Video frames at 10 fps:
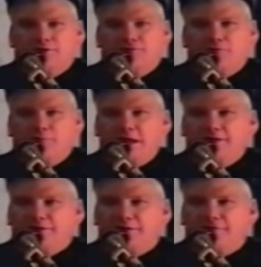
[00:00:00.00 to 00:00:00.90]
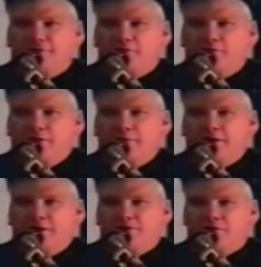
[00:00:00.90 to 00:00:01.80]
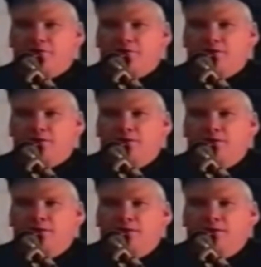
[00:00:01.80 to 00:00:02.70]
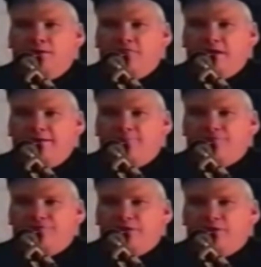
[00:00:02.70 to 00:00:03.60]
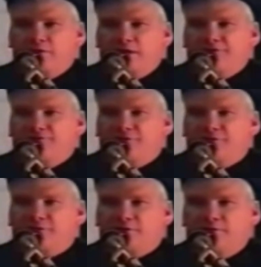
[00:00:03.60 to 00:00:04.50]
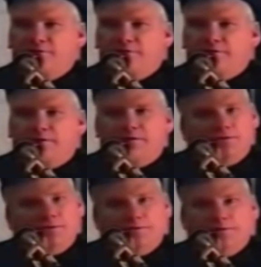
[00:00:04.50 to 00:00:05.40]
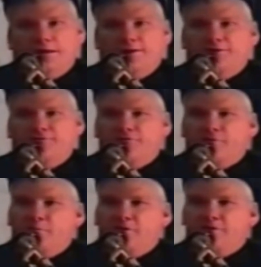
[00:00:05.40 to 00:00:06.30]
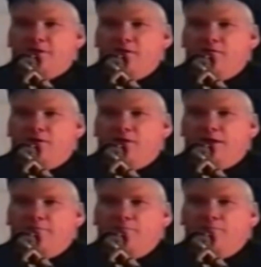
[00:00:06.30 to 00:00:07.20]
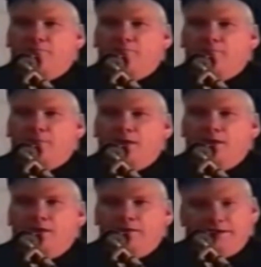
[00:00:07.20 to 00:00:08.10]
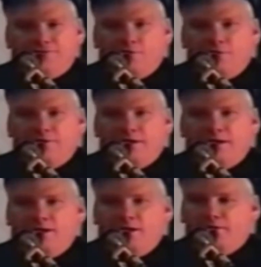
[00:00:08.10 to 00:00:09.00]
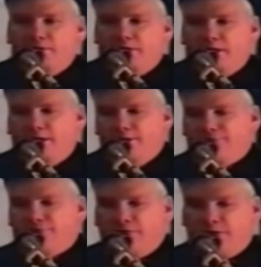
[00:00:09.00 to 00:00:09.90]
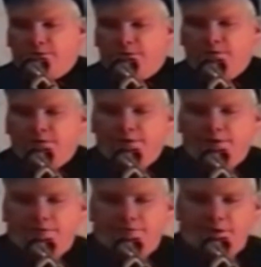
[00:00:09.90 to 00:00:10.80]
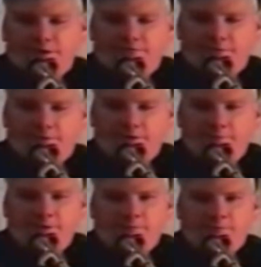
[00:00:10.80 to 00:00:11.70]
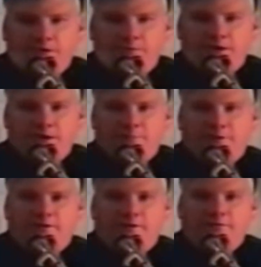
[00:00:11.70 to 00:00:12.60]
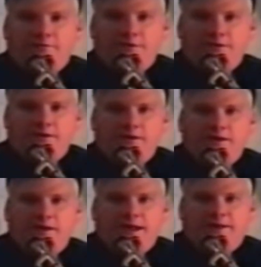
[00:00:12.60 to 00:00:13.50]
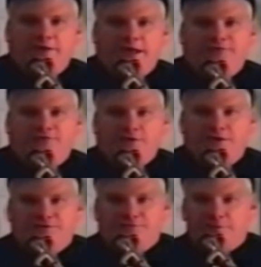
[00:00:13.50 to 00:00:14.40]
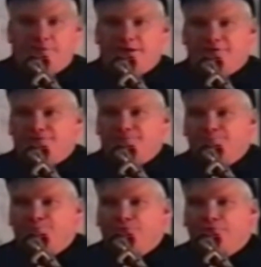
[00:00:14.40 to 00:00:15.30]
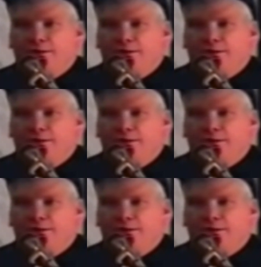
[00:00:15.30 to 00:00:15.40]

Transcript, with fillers: you can just imagine. If you're only being told 5% or less of the truth, uh, that isn't very much to go on. That's one thing. Another thing is uh, you don't find very many people coming up here and, and letting you have hands-on experience.